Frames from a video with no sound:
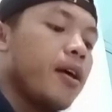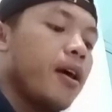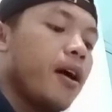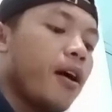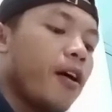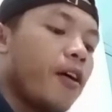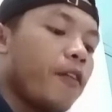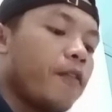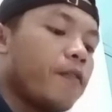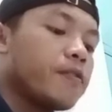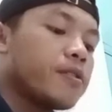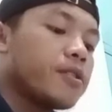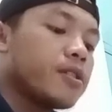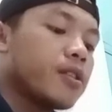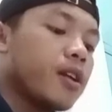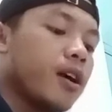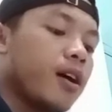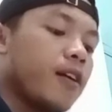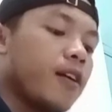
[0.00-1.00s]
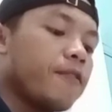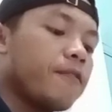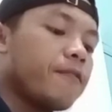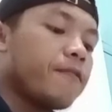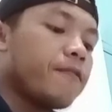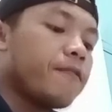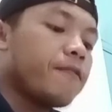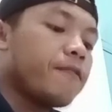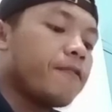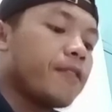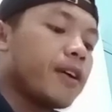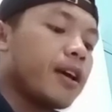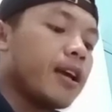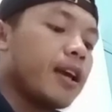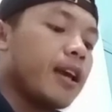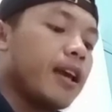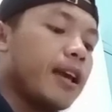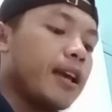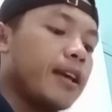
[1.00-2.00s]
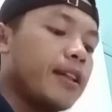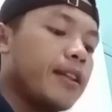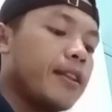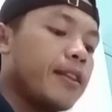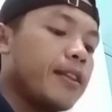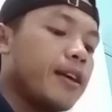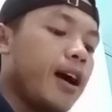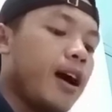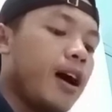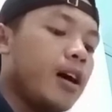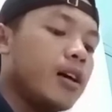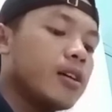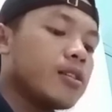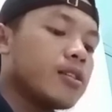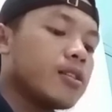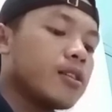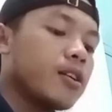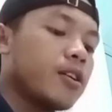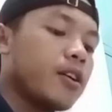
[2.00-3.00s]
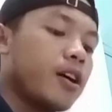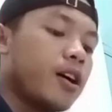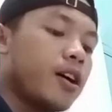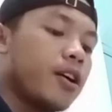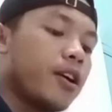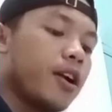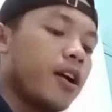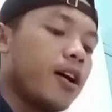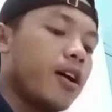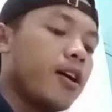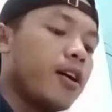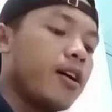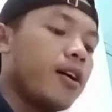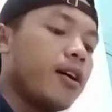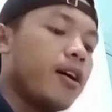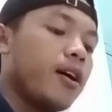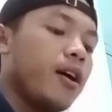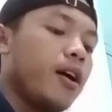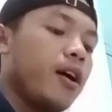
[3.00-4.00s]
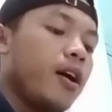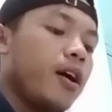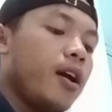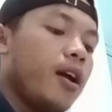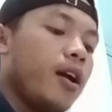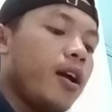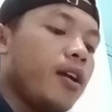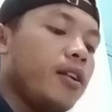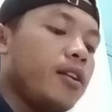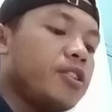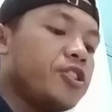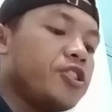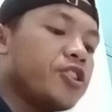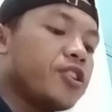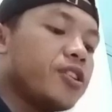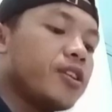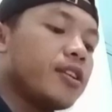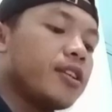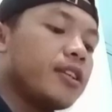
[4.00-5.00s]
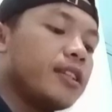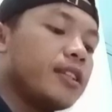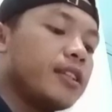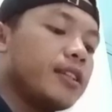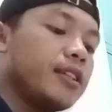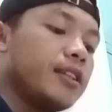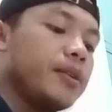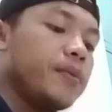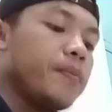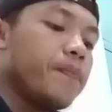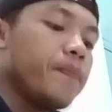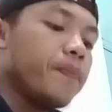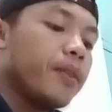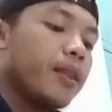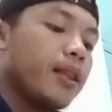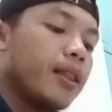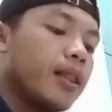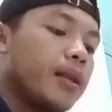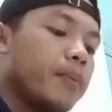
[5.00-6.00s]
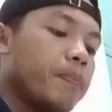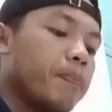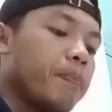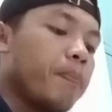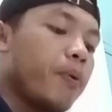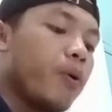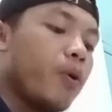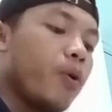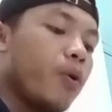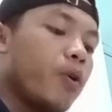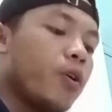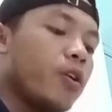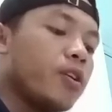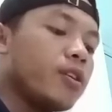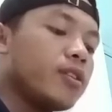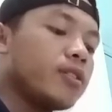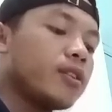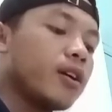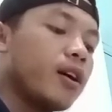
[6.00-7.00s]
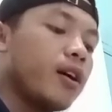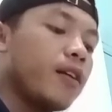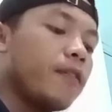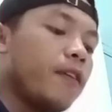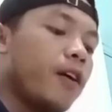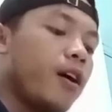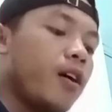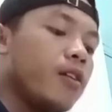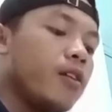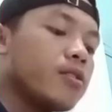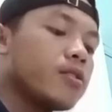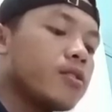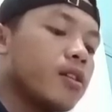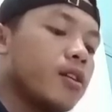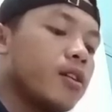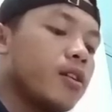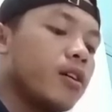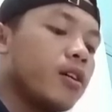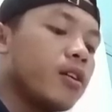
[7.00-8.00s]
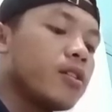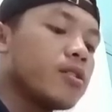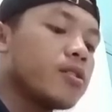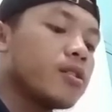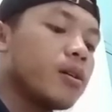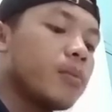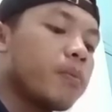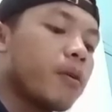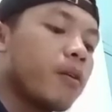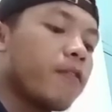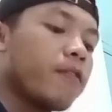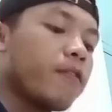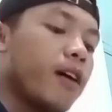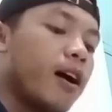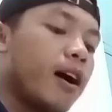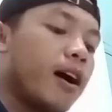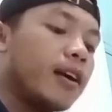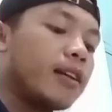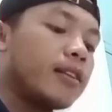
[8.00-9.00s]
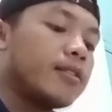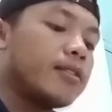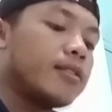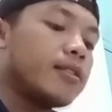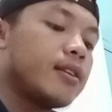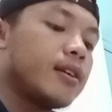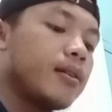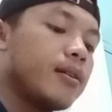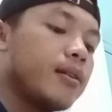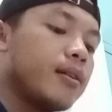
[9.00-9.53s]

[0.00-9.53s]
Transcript: of staff in the Houston area. Additionally, the port of Houston also provides